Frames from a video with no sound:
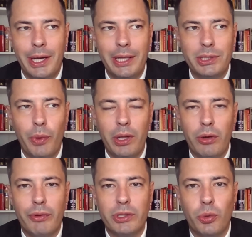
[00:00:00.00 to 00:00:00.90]
it's well
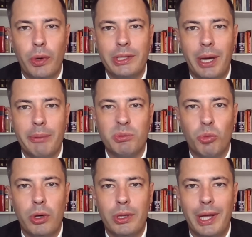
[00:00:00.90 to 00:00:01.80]
over 20 times
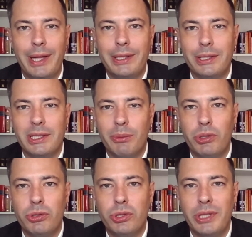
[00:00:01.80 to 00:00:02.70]
more likely
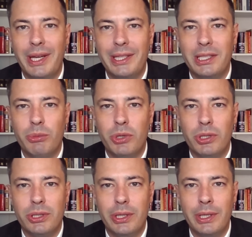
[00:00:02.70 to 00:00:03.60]
somebody who's taken to the
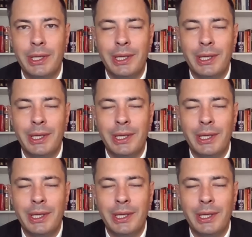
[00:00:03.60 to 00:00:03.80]
military